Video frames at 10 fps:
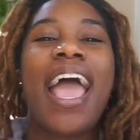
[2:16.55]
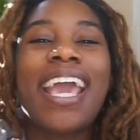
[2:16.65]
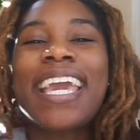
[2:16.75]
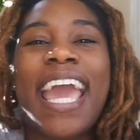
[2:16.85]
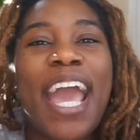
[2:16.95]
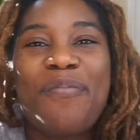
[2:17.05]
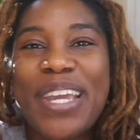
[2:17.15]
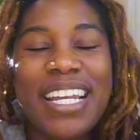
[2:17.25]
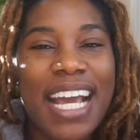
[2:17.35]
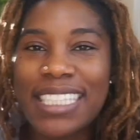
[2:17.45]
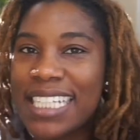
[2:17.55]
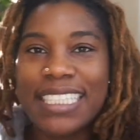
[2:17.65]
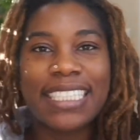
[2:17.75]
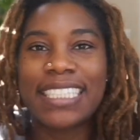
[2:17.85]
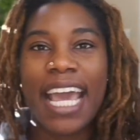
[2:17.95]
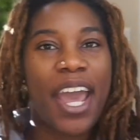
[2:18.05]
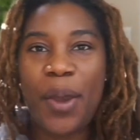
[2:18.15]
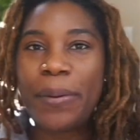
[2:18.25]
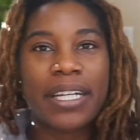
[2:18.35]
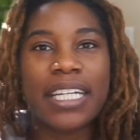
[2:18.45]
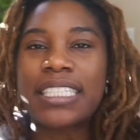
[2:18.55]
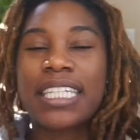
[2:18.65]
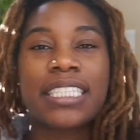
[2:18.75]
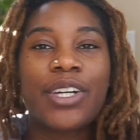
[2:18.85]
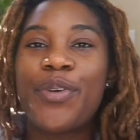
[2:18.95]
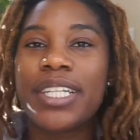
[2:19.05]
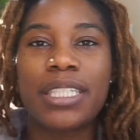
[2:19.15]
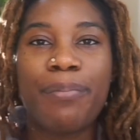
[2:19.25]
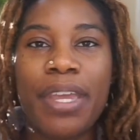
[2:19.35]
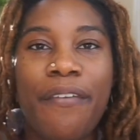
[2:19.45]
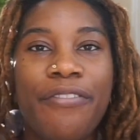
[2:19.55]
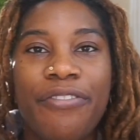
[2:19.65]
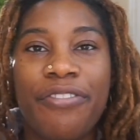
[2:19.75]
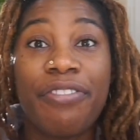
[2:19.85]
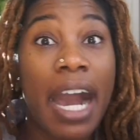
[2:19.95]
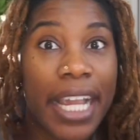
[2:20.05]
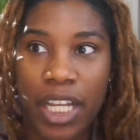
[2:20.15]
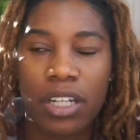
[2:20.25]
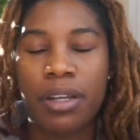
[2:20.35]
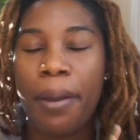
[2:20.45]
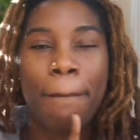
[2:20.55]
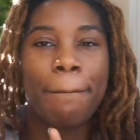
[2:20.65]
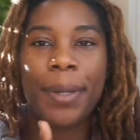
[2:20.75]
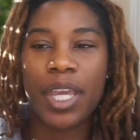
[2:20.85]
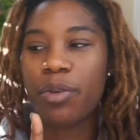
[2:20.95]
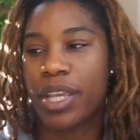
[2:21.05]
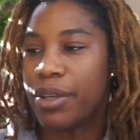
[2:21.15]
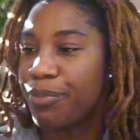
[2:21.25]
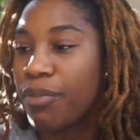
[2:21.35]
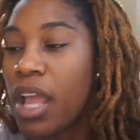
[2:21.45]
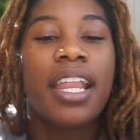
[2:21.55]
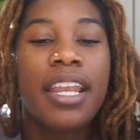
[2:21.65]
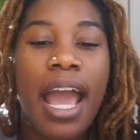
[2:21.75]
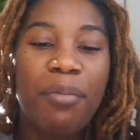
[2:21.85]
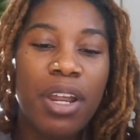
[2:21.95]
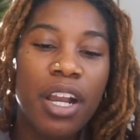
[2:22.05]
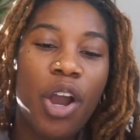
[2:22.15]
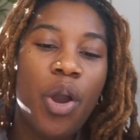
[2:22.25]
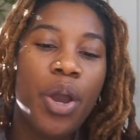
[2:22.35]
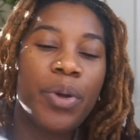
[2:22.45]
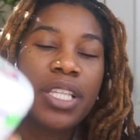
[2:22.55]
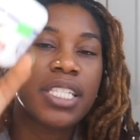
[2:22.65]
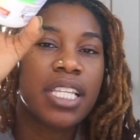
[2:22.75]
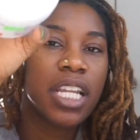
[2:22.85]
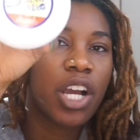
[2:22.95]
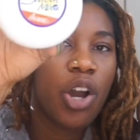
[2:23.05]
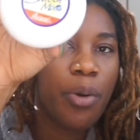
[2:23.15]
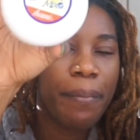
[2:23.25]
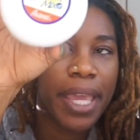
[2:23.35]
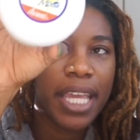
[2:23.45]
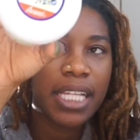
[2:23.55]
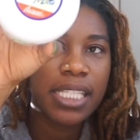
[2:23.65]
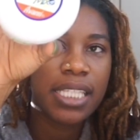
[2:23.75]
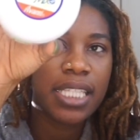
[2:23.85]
It can't be nothing said because it's going to be fire, period. Now I'm going to go on with the silicone mix.